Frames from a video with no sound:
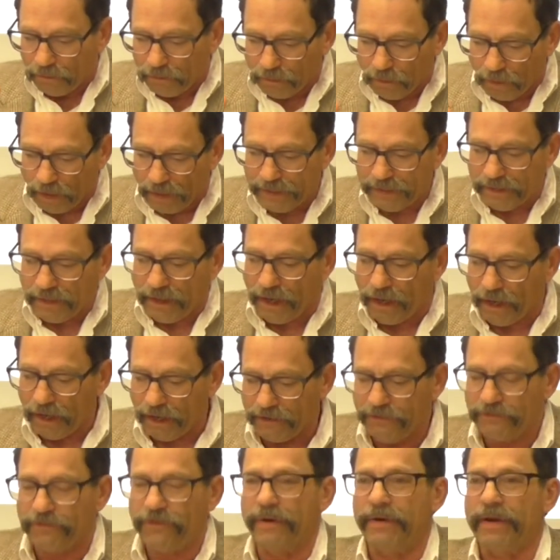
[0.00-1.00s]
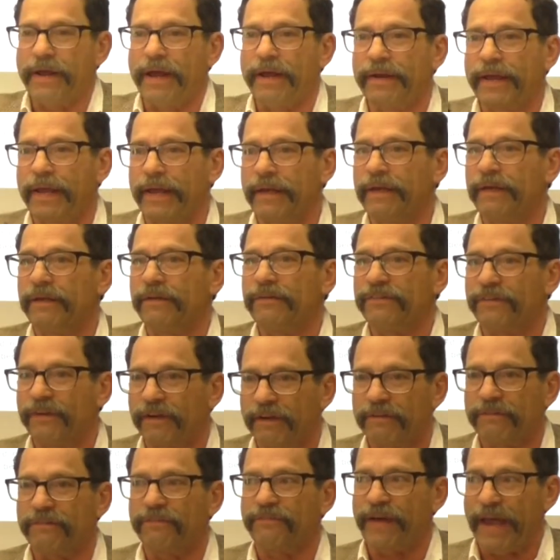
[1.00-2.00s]

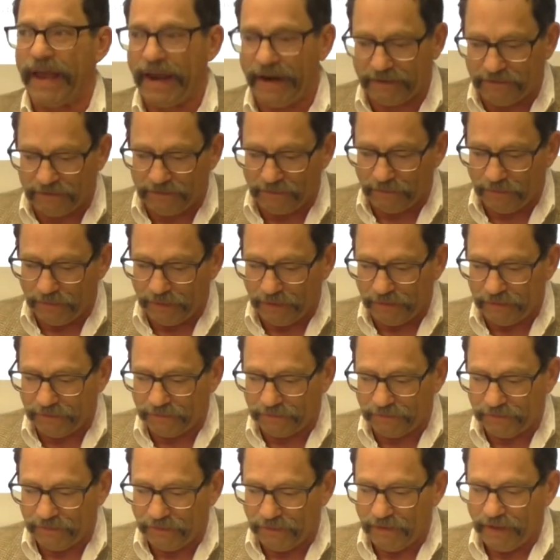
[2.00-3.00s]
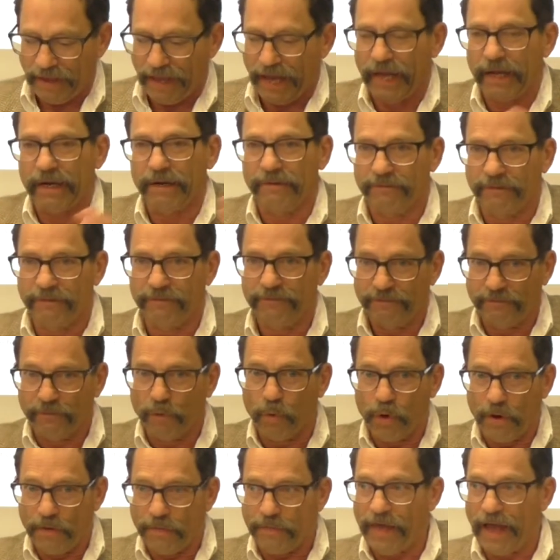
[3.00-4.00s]
186 factories out of the
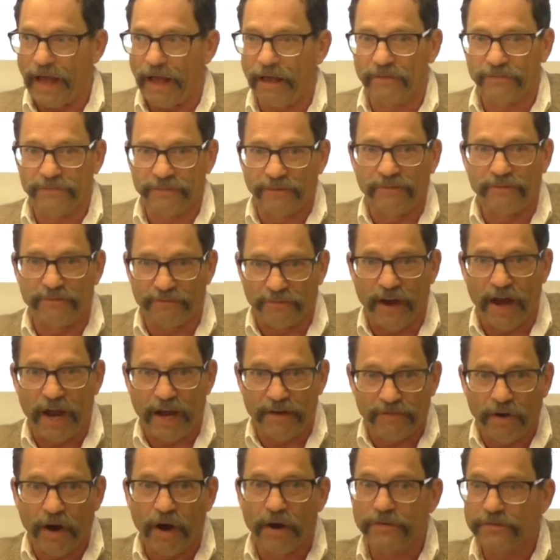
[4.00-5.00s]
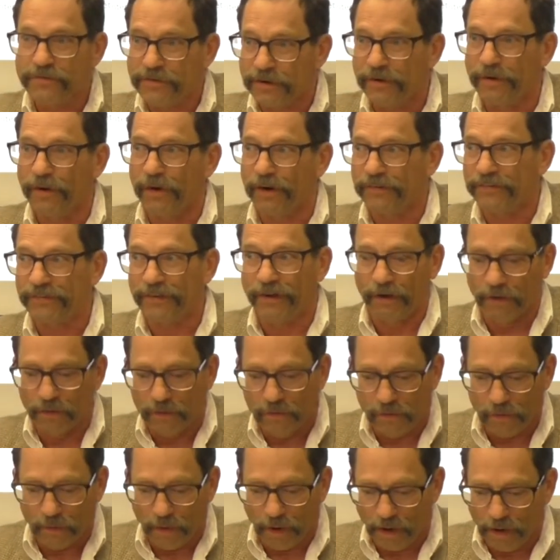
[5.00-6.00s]
4,500 or so
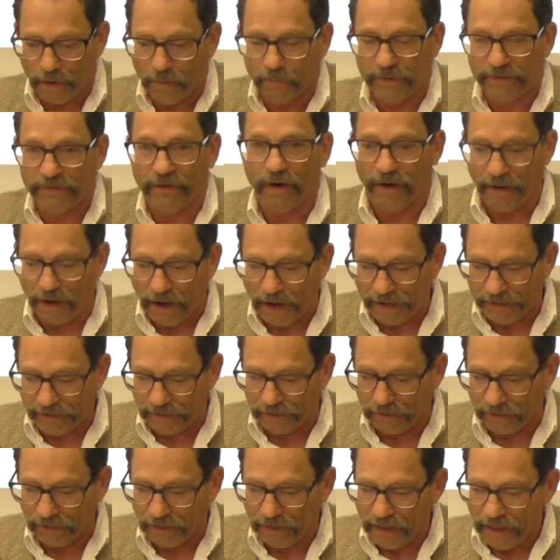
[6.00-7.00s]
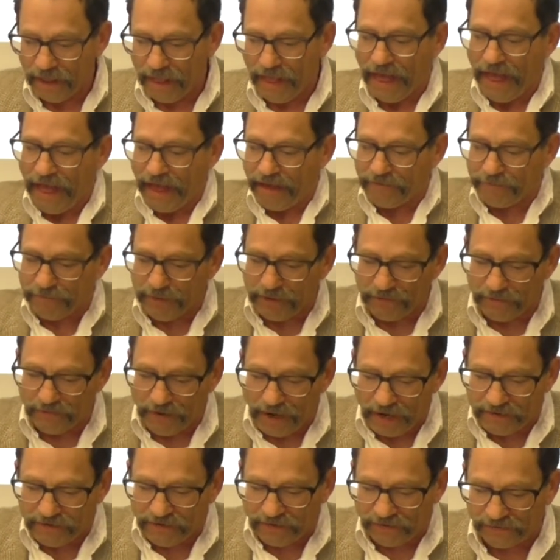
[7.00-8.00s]
which are idle have been
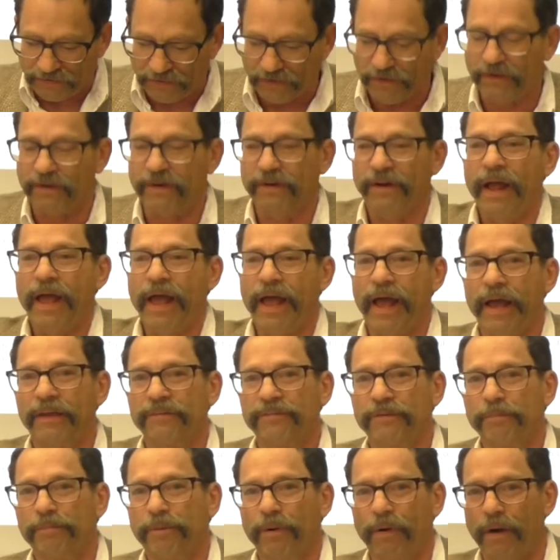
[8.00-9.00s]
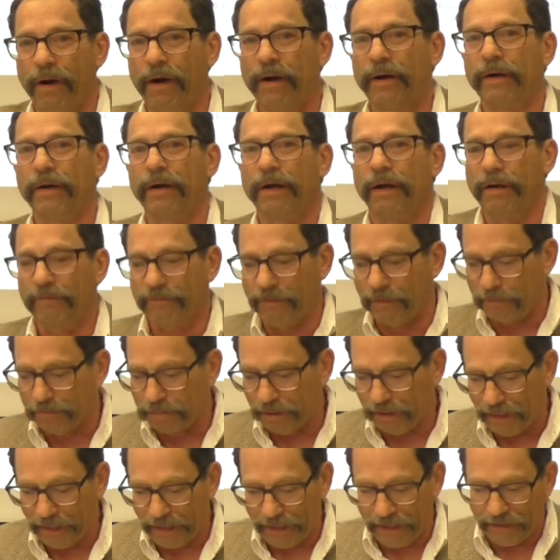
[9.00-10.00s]
registered as a part of a
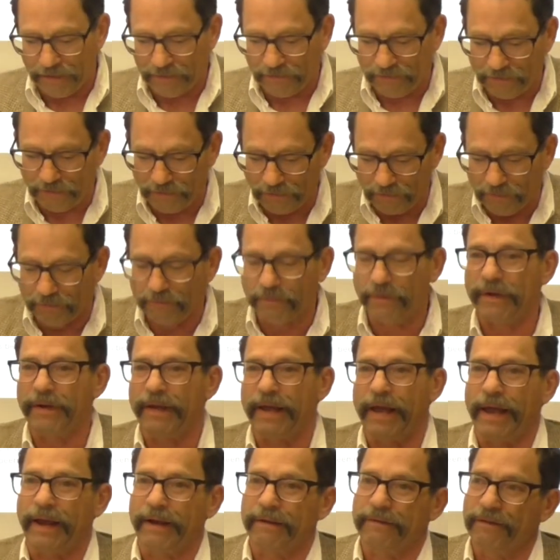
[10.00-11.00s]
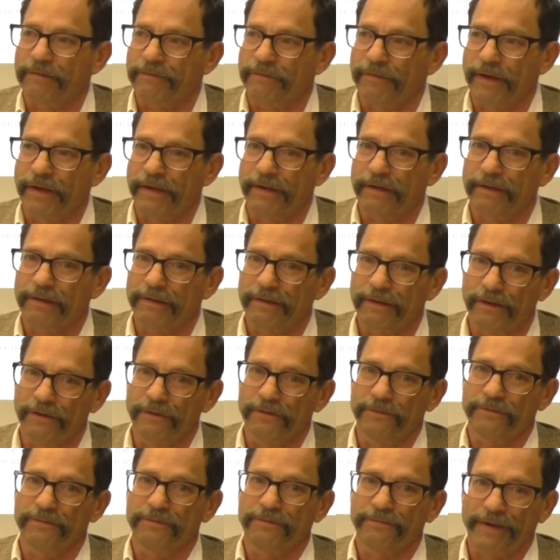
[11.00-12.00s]
plan to reactivate
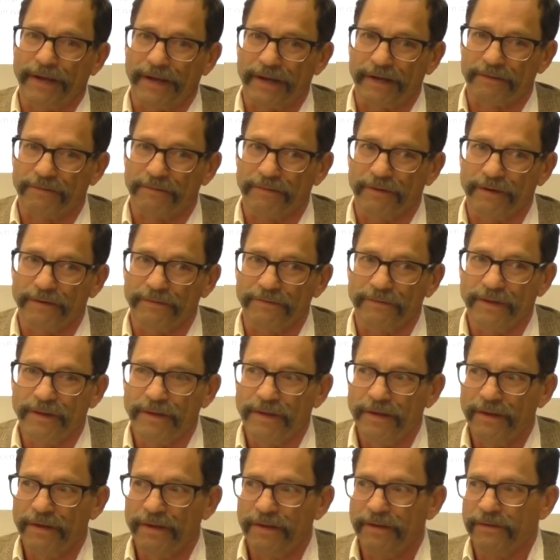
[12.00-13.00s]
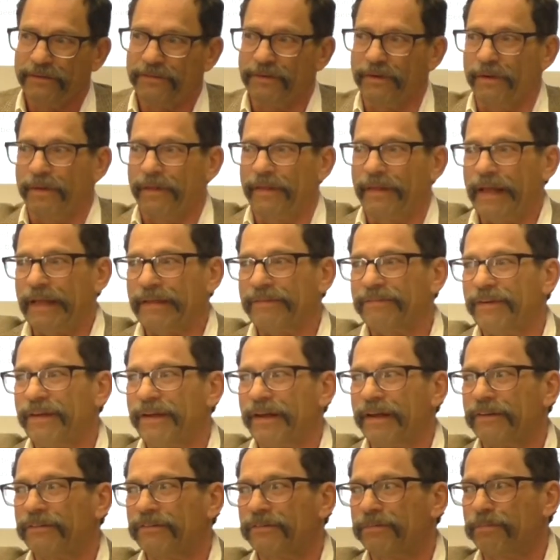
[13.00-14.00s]
closed factories. So that's an
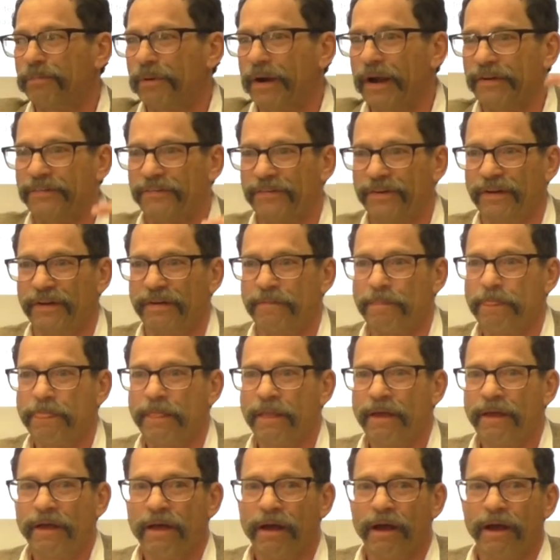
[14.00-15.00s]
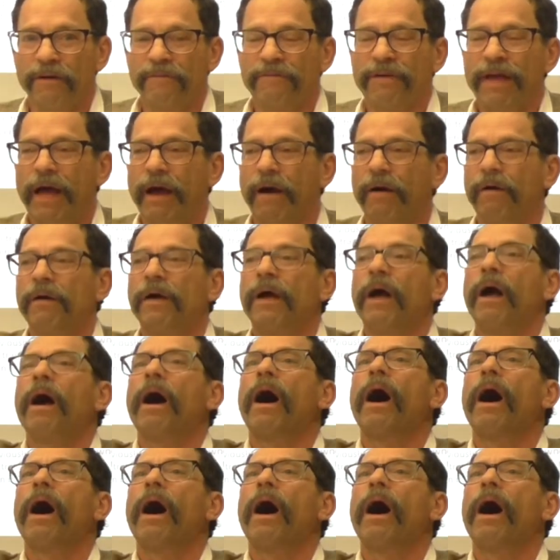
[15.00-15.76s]
expression of how